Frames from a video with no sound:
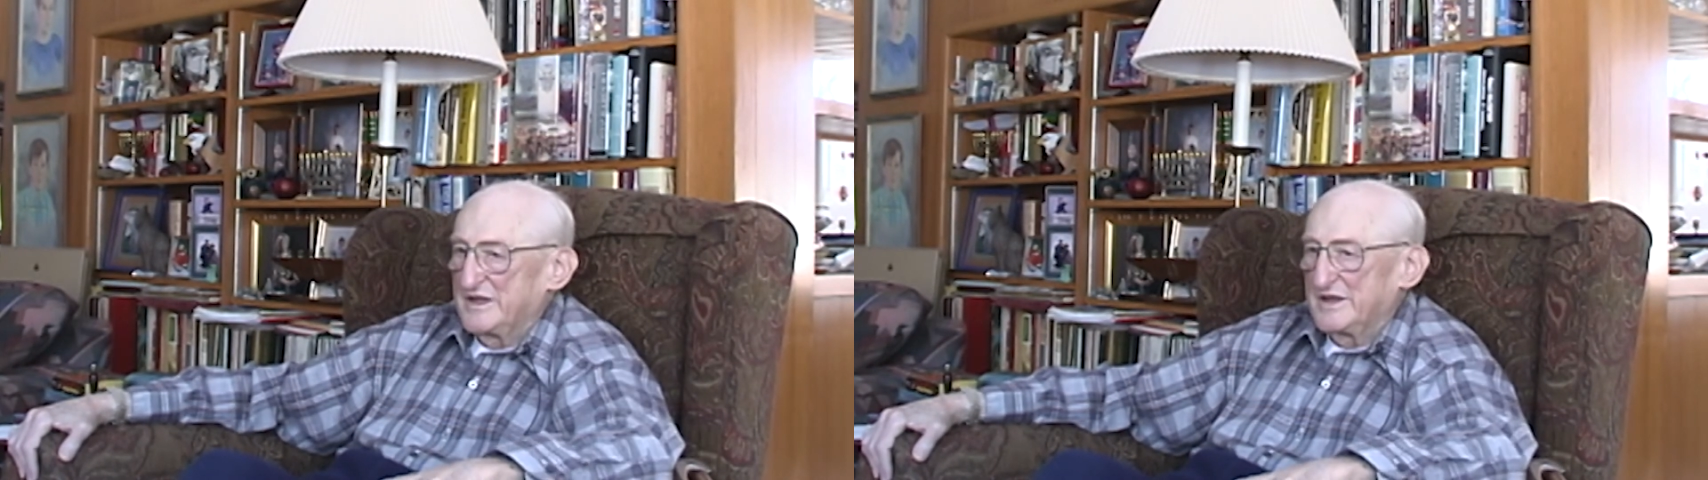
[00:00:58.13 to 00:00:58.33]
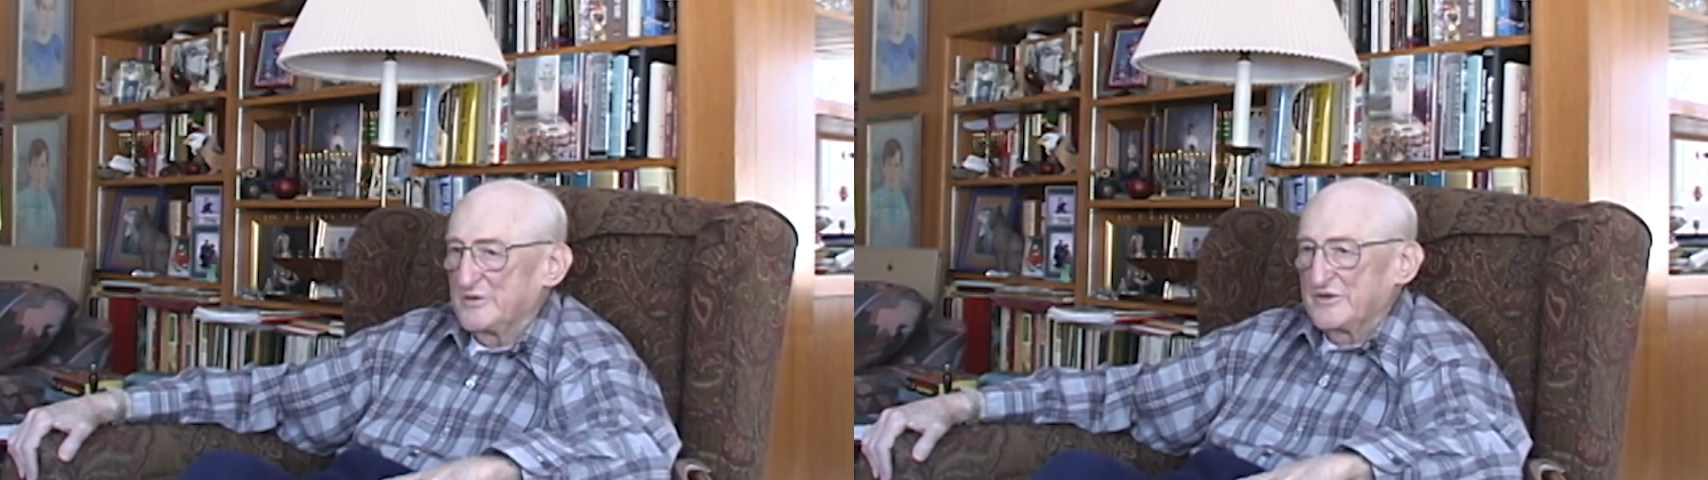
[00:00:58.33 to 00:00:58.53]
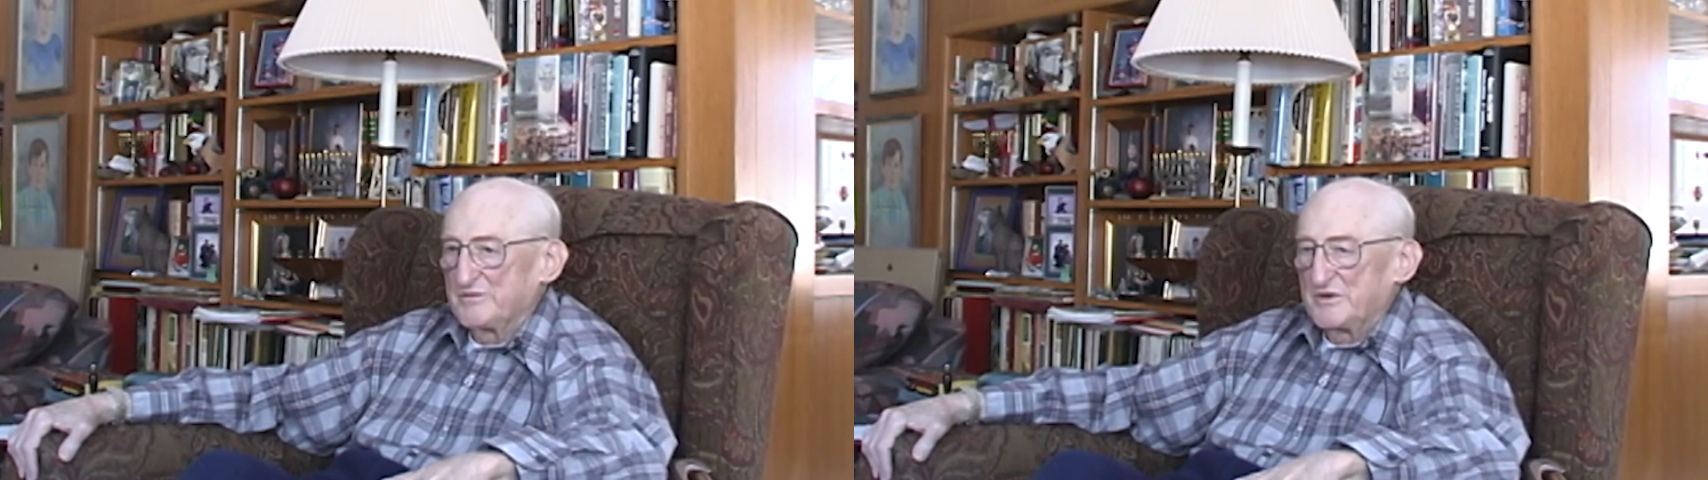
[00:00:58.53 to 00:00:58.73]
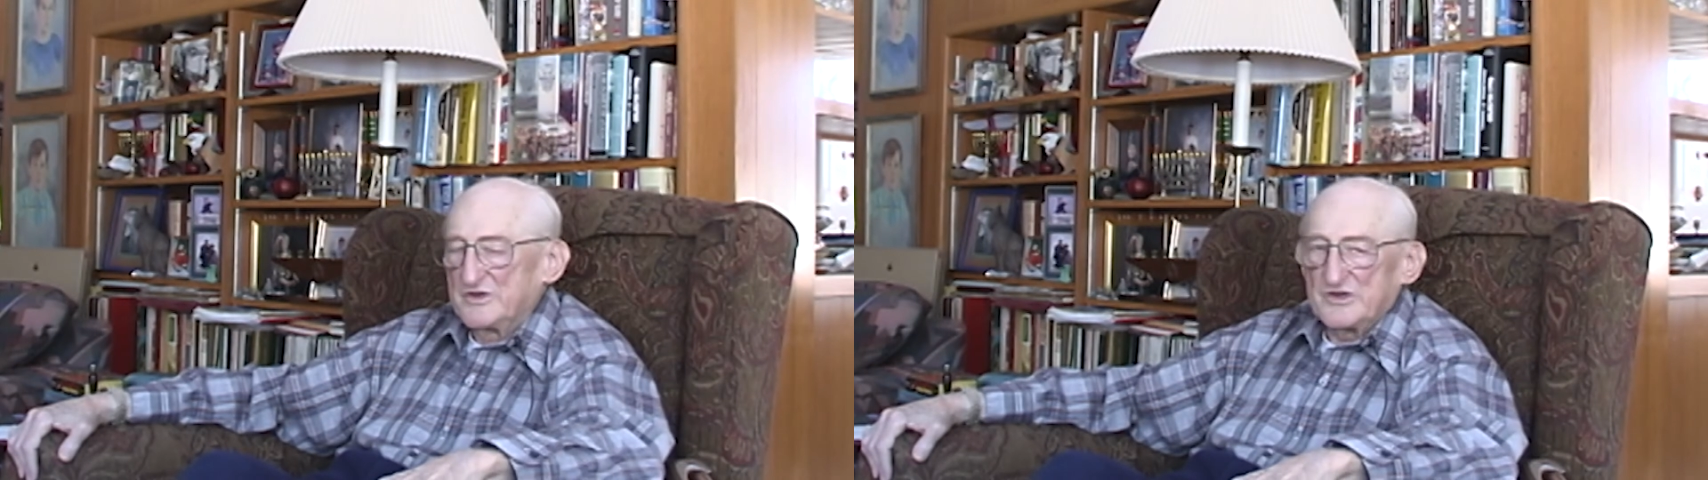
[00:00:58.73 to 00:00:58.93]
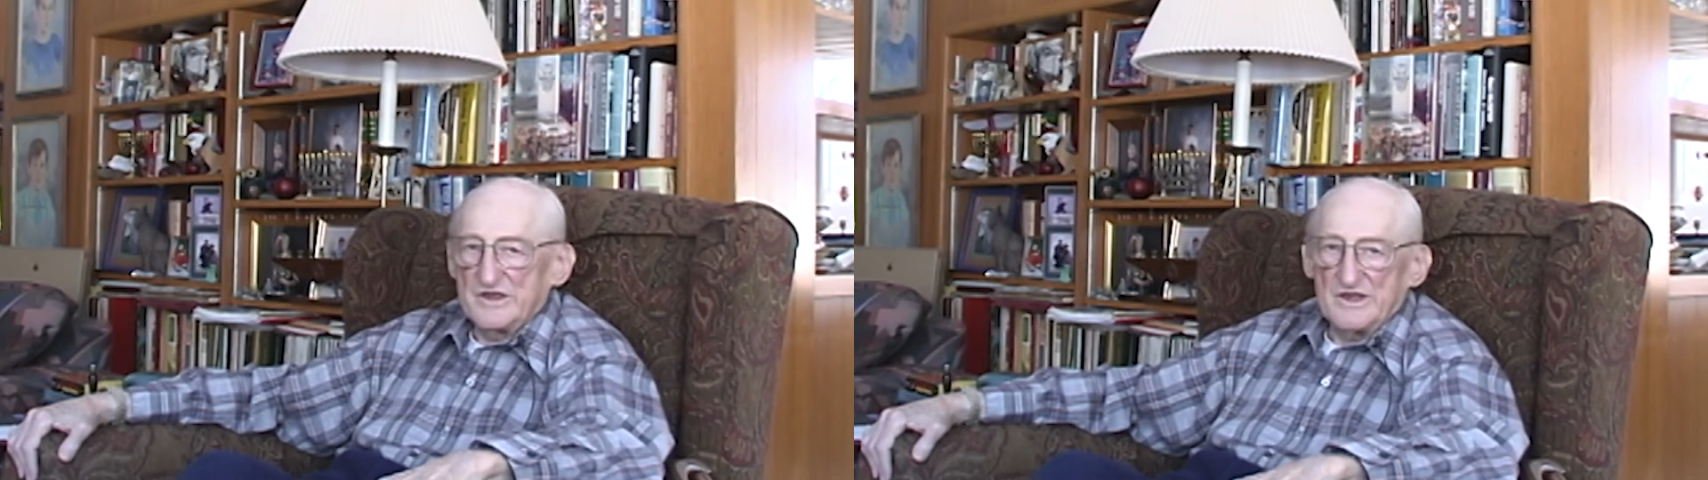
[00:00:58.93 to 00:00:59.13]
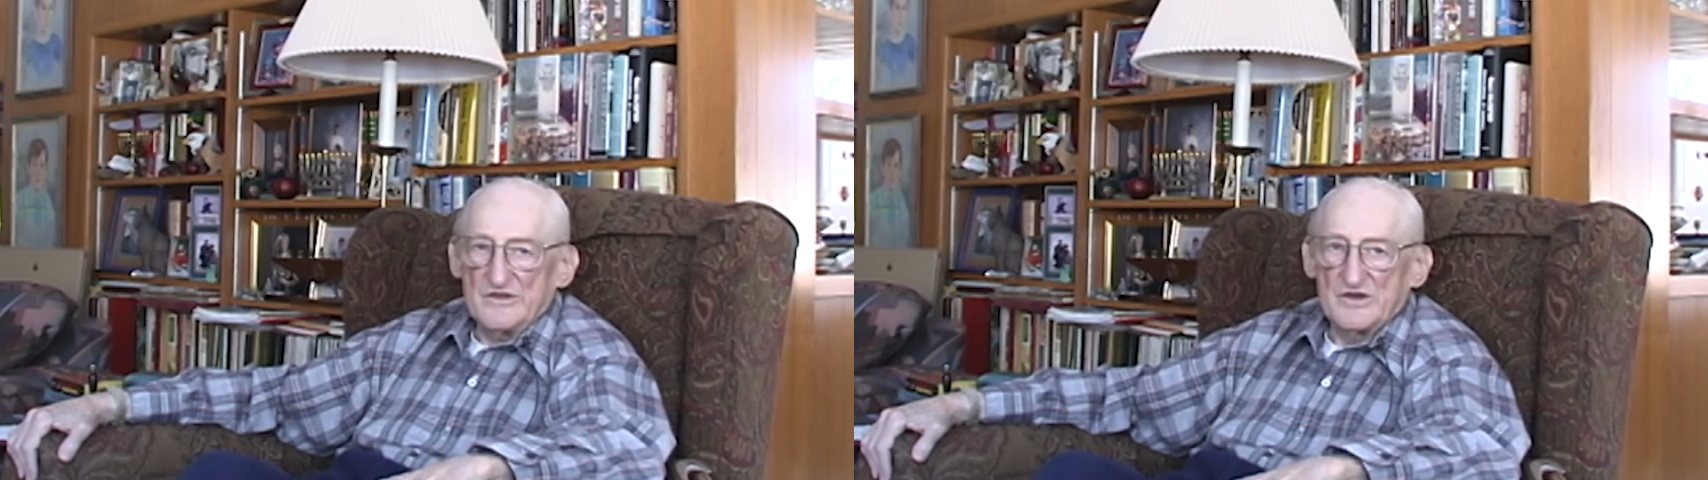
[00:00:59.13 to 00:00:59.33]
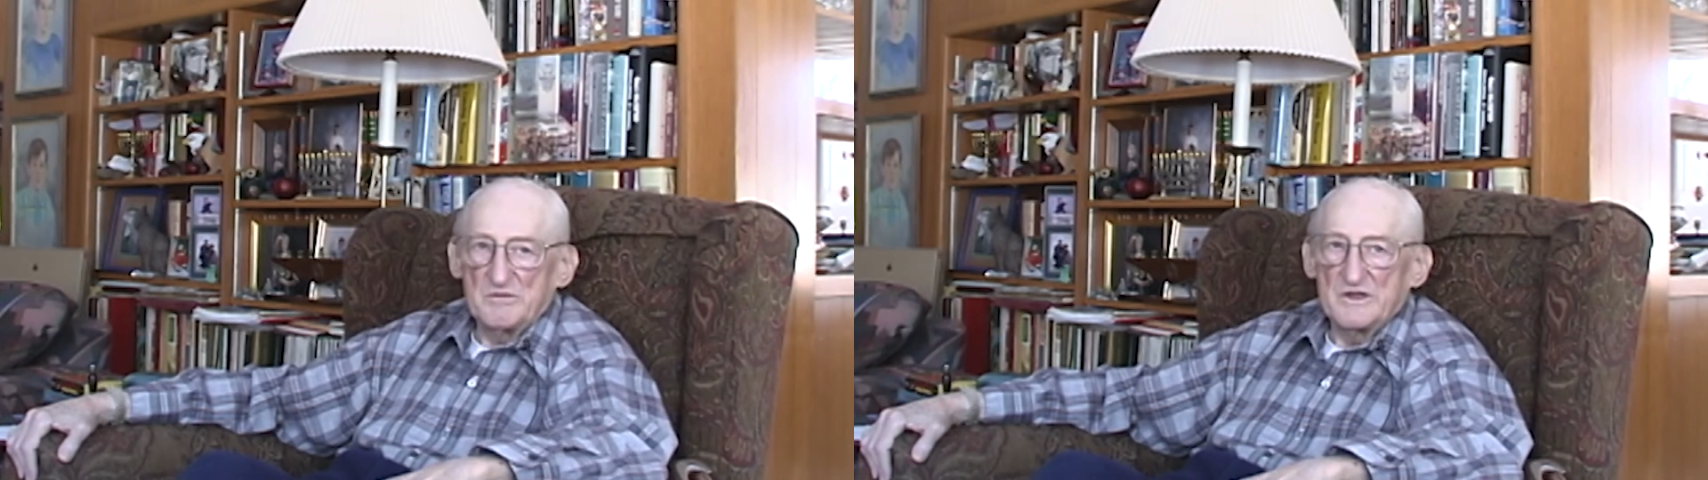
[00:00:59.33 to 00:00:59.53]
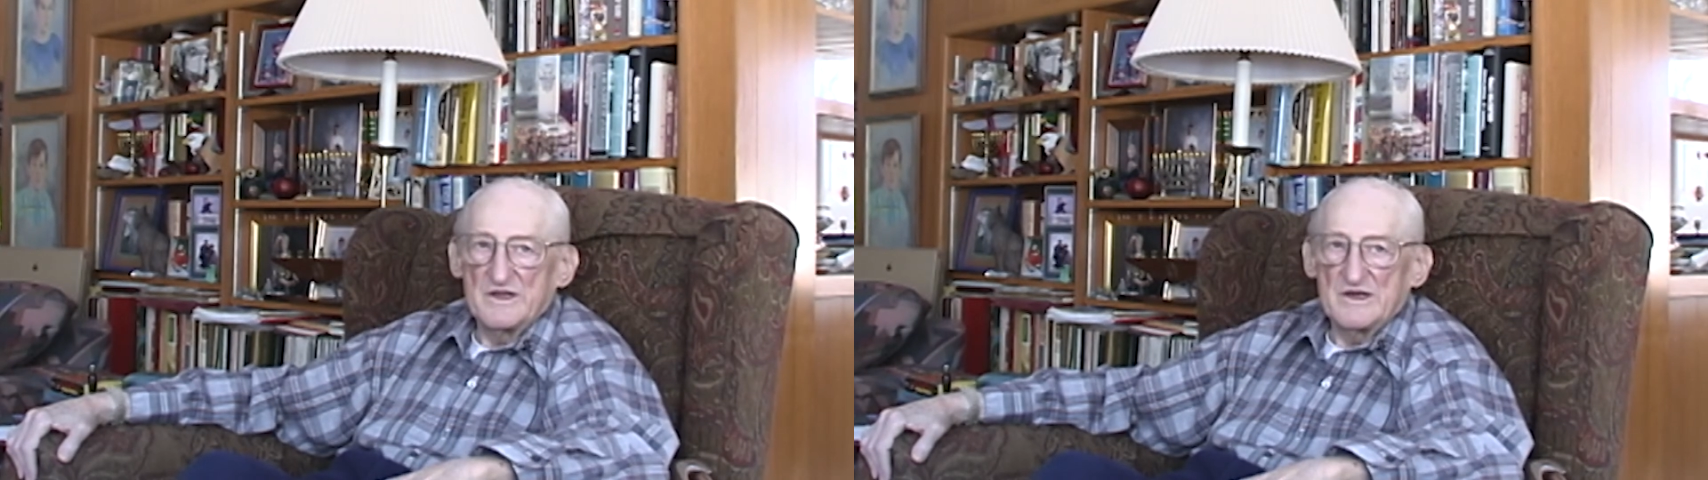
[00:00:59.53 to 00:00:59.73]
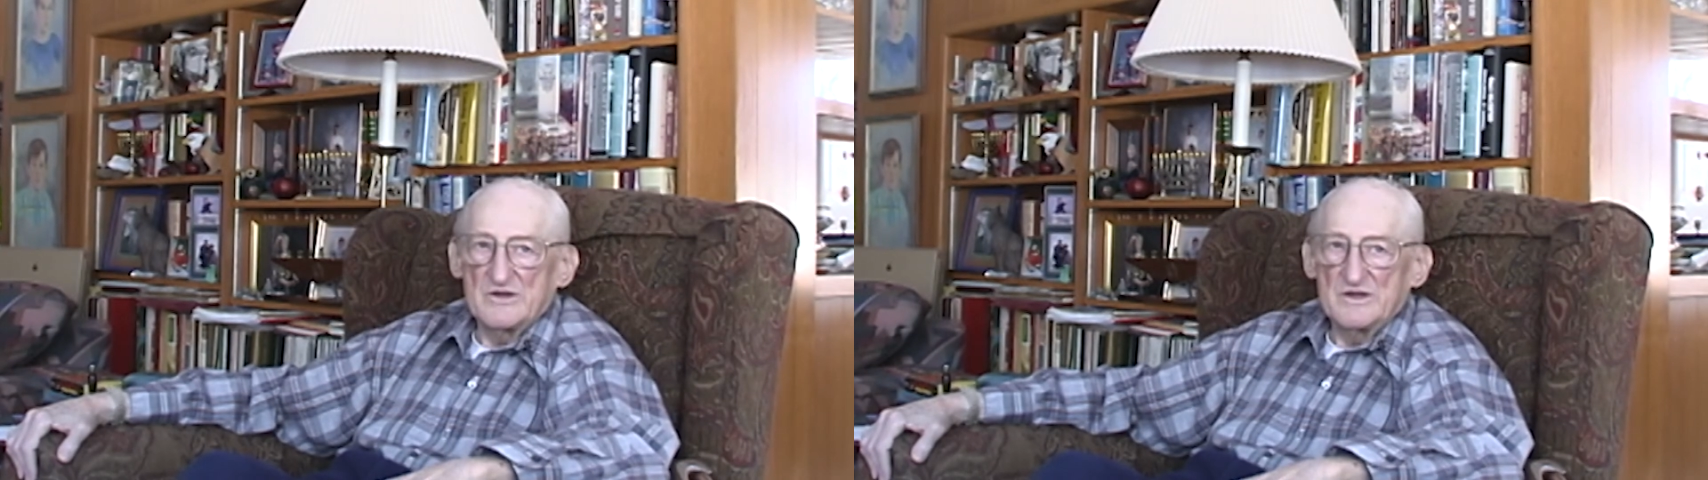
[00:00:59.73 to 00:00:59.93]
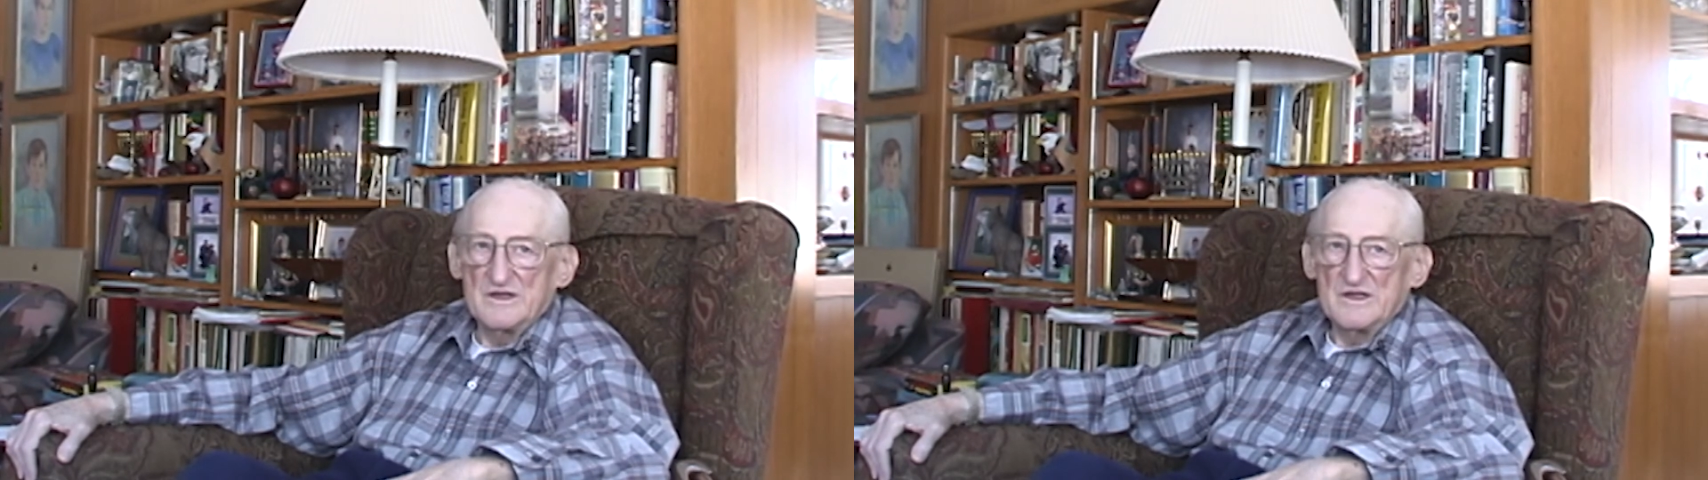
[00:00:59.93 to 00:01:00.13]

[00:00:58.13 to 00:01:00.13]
there was a bunch of kids coming down